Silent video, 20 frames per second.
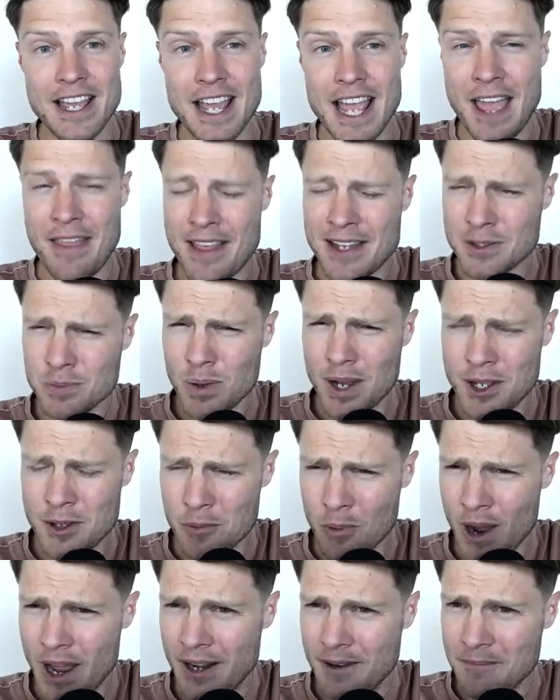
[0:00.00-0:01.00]
And that's why you
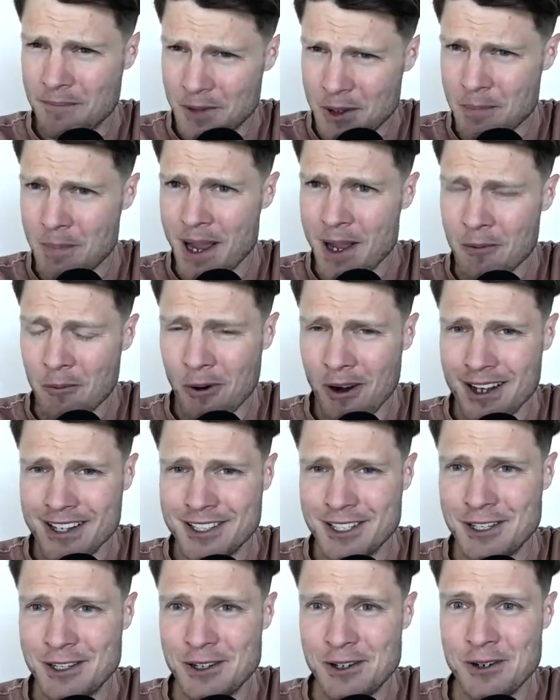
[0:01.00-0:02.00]
might want
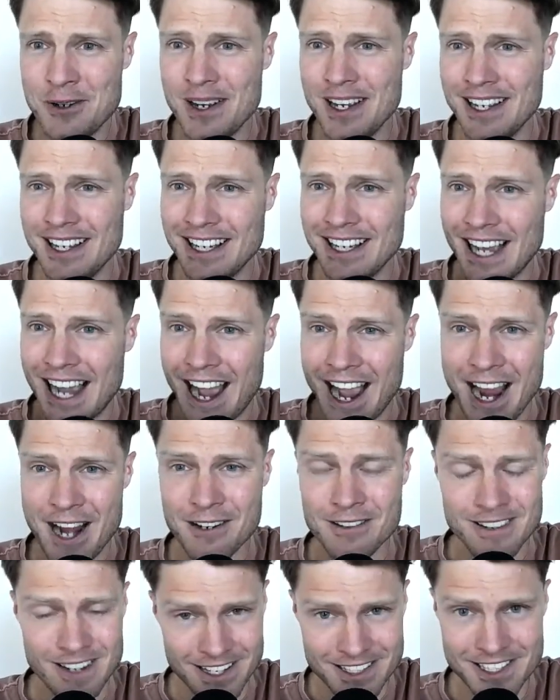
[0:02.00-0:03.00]
to hire
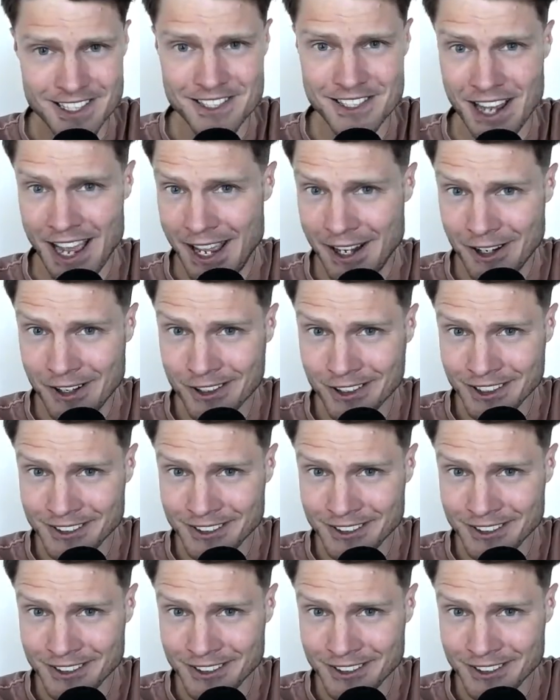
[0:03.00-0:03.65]
a designer